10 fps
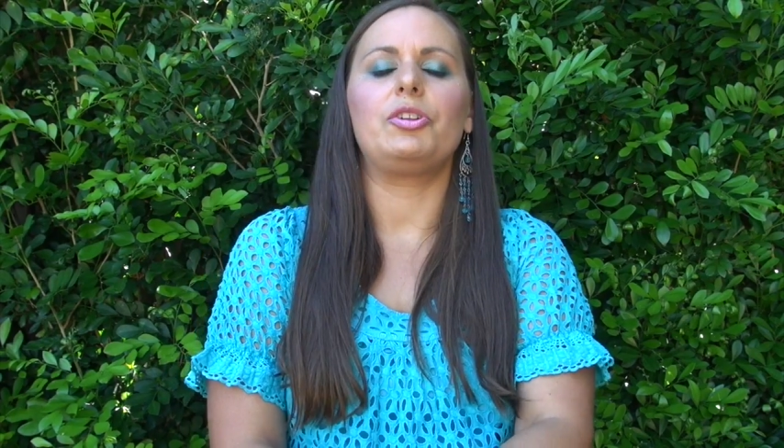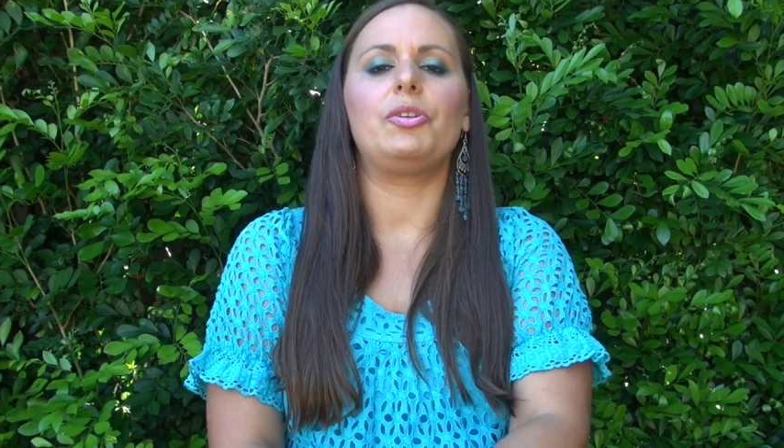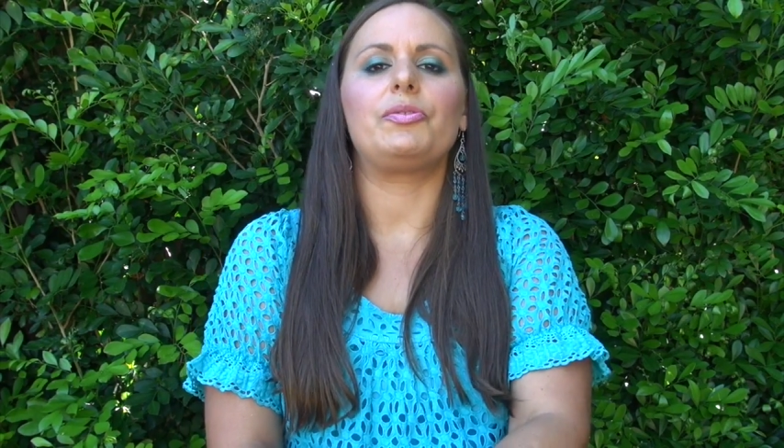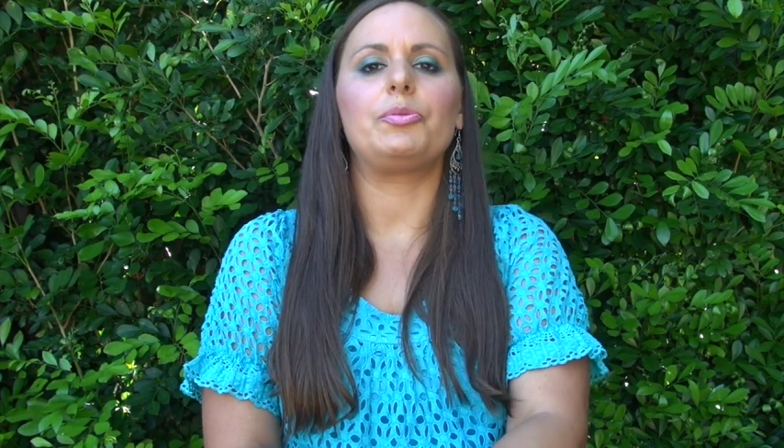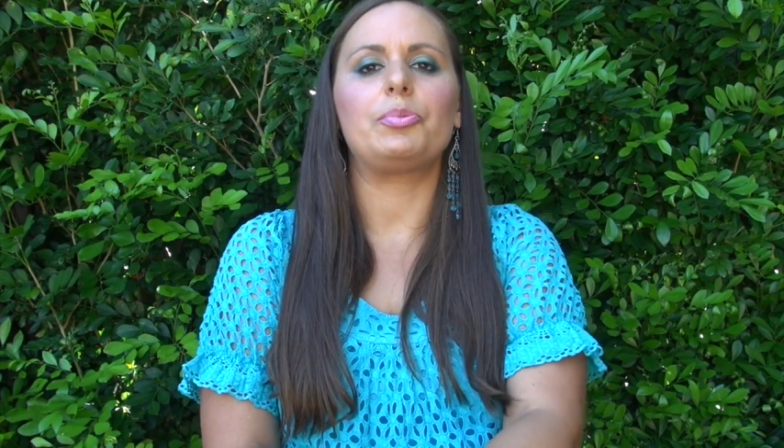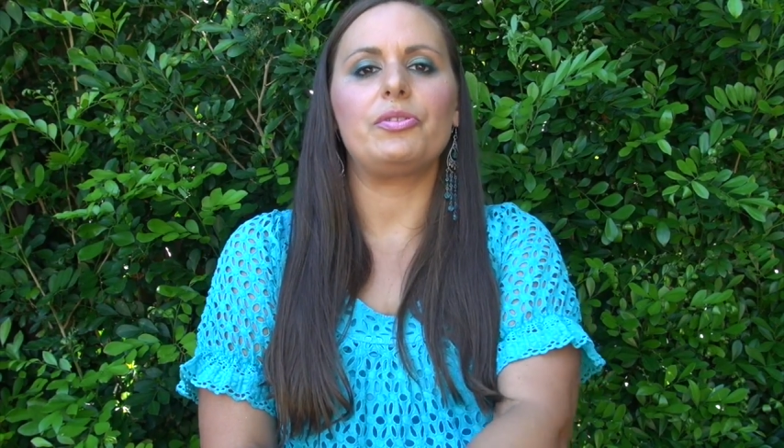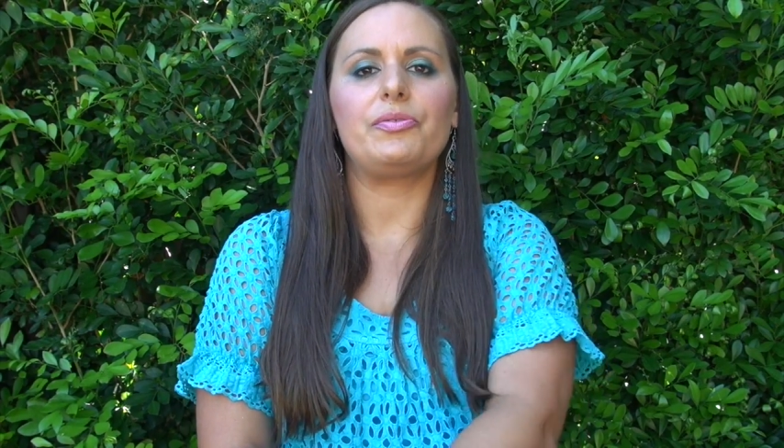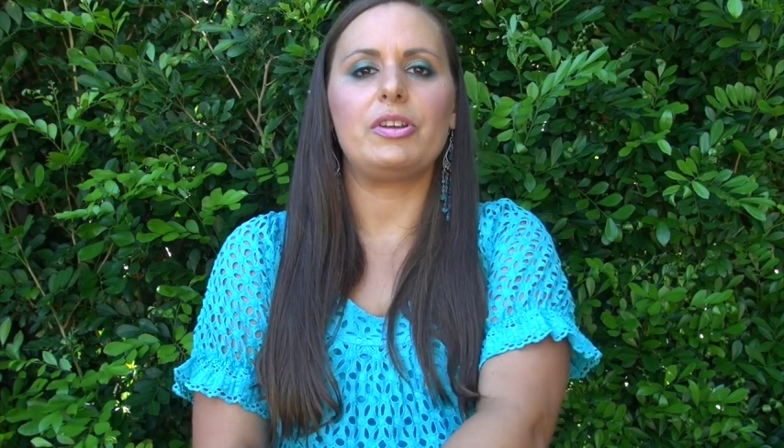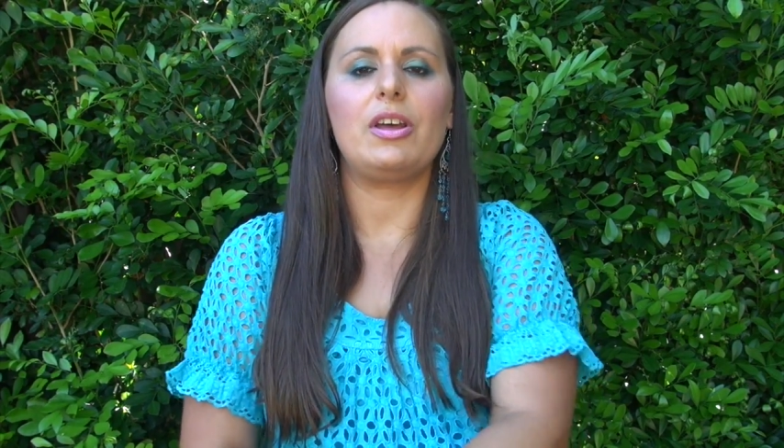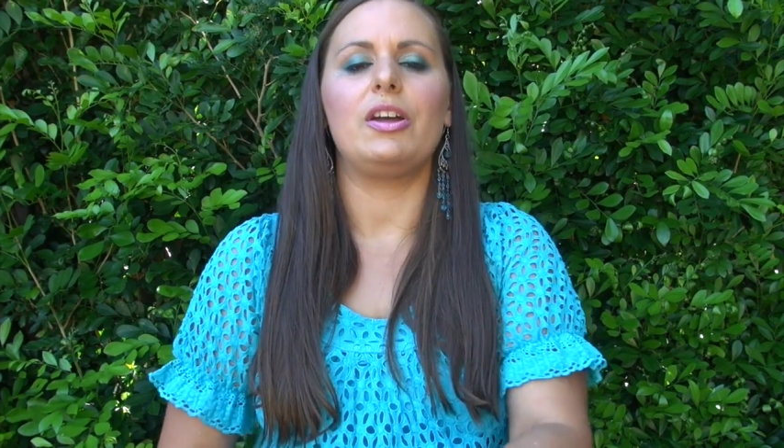my
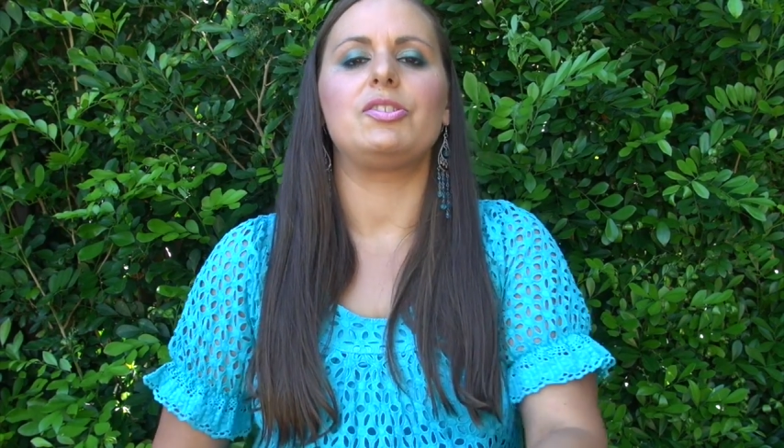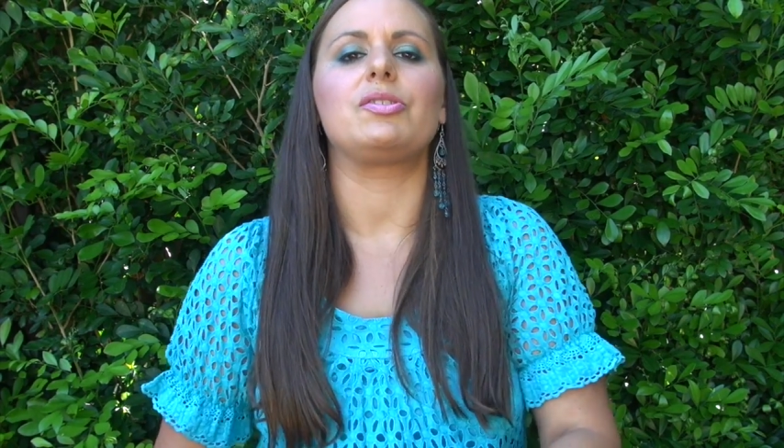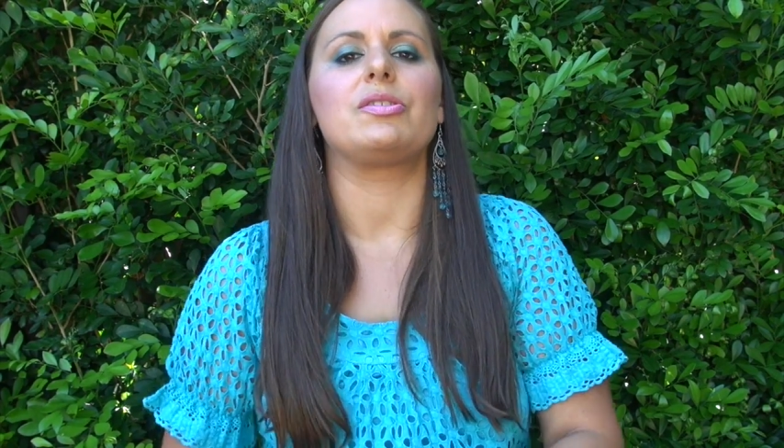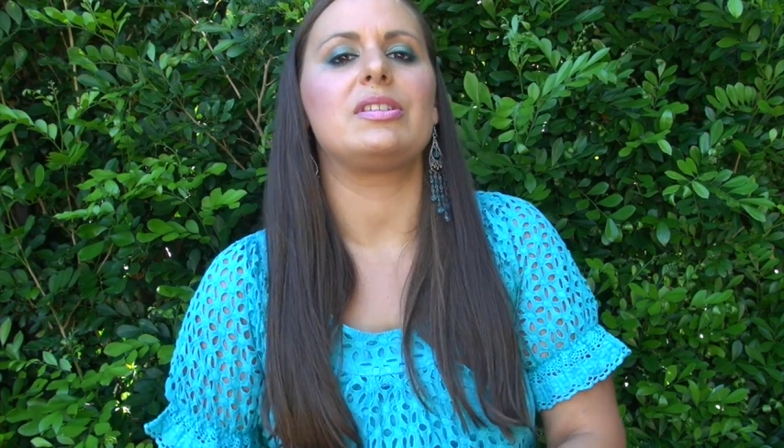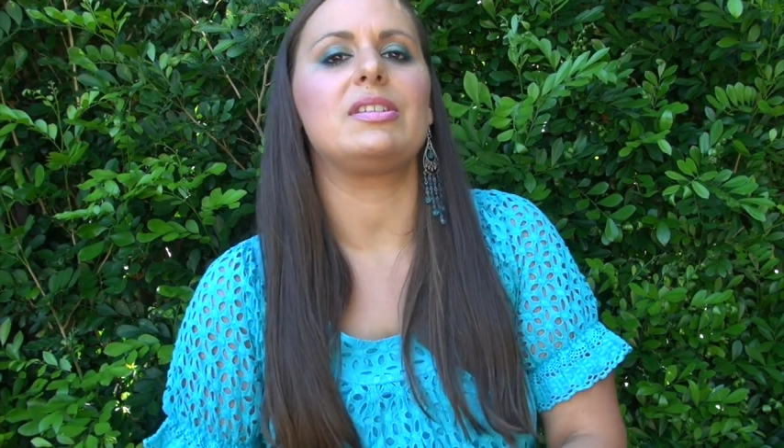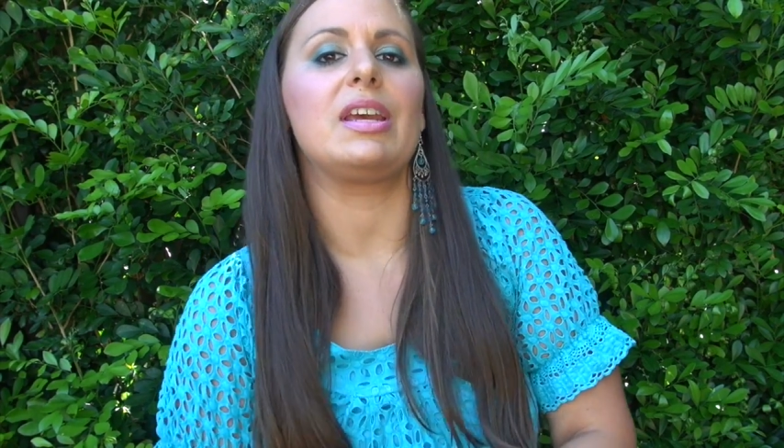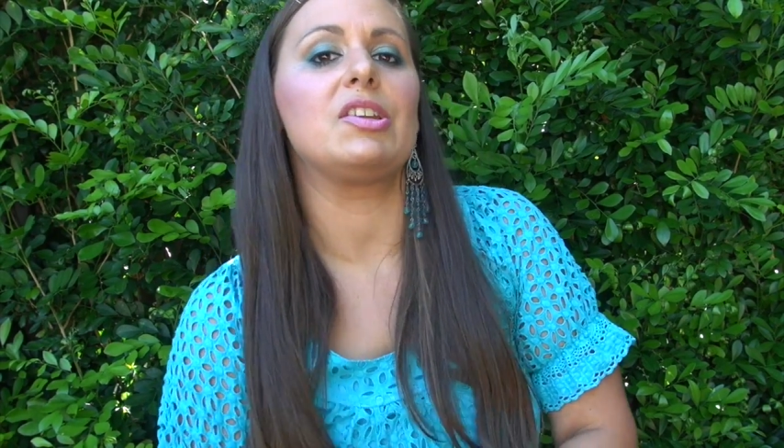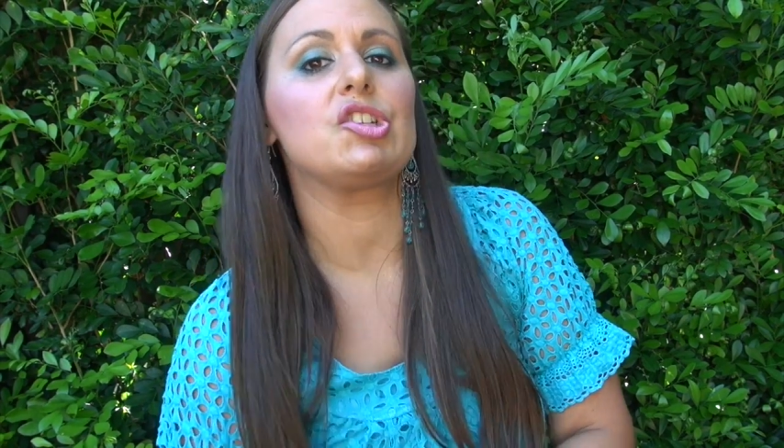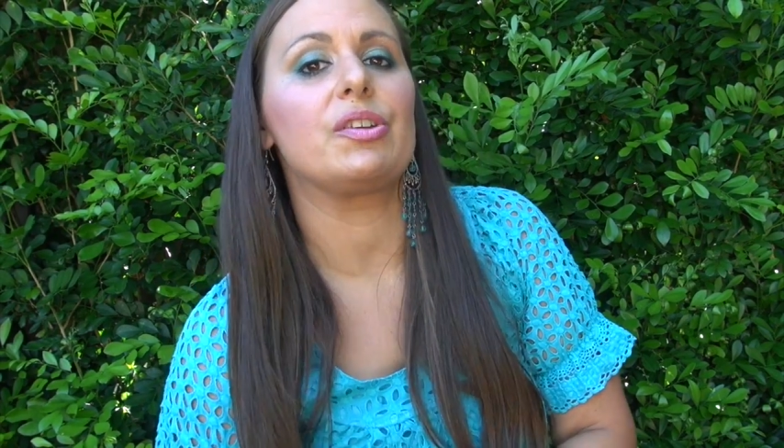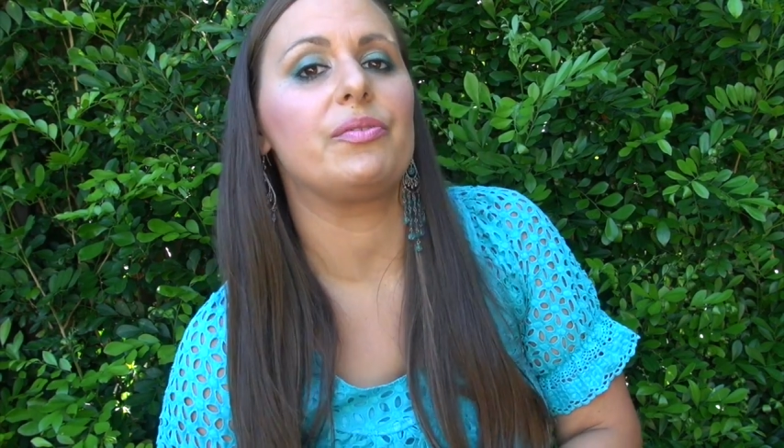not-for-profit I do
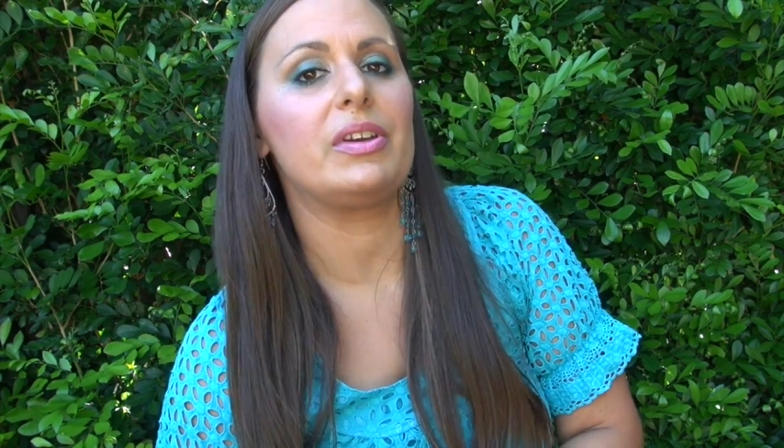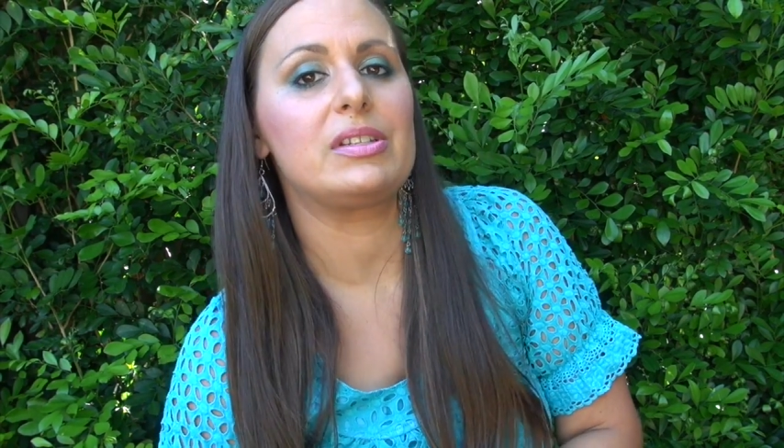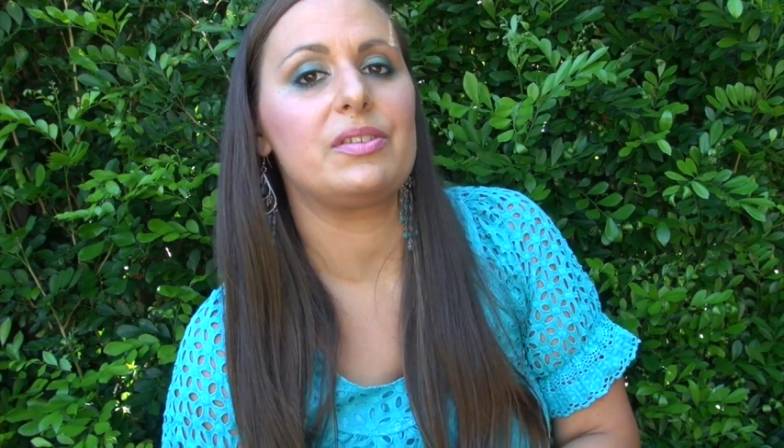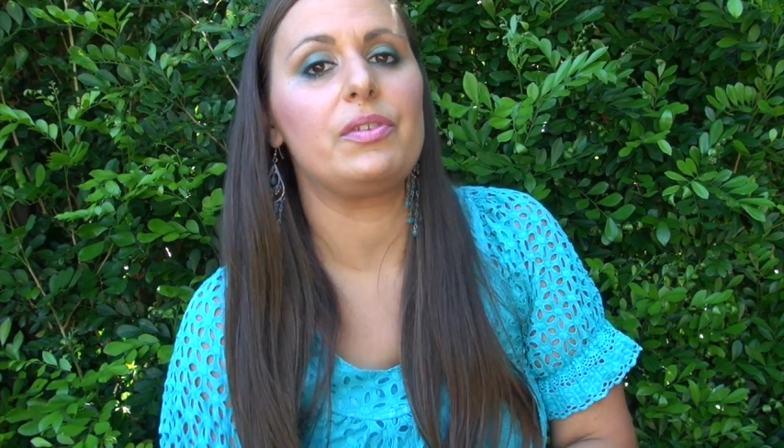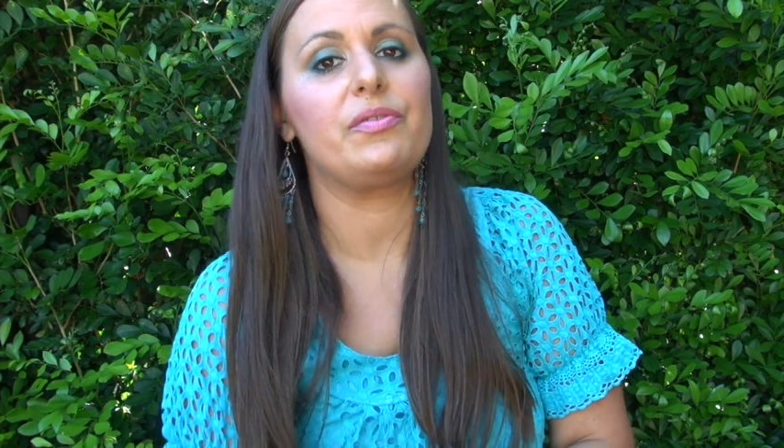staging effective